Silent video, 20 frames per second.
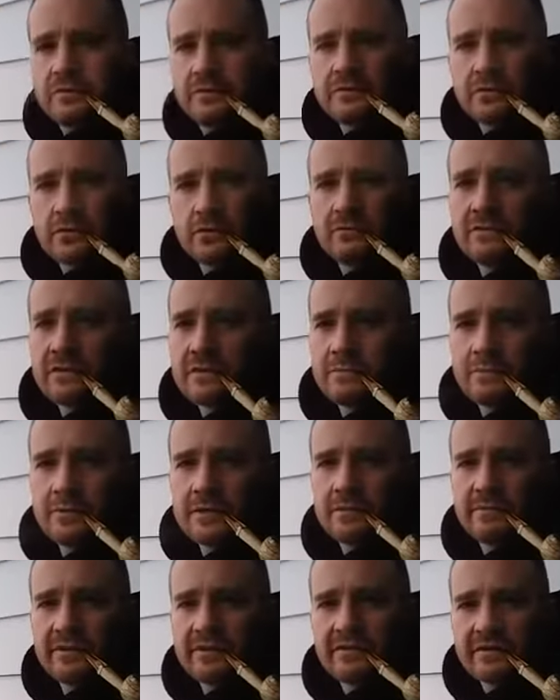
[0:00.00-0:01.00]
The stovering
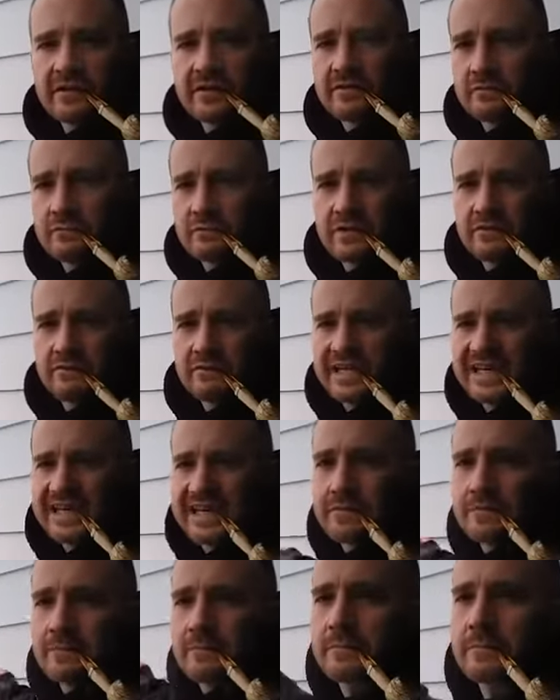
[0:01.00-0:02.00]
pretty much gets rid of
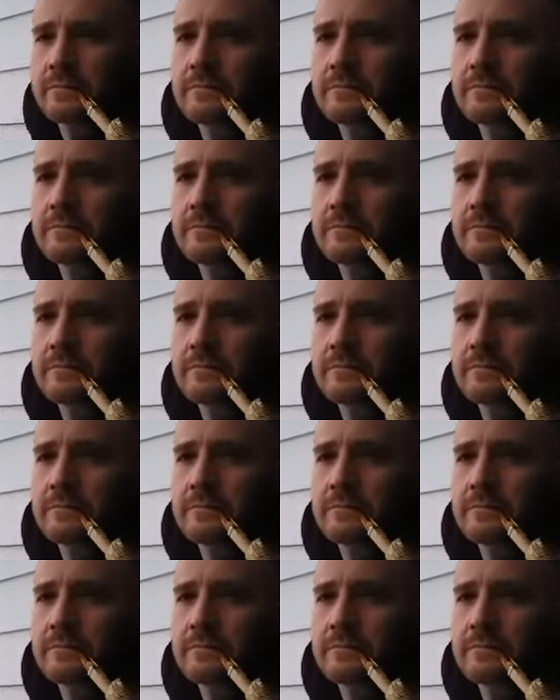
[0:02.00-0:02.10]
that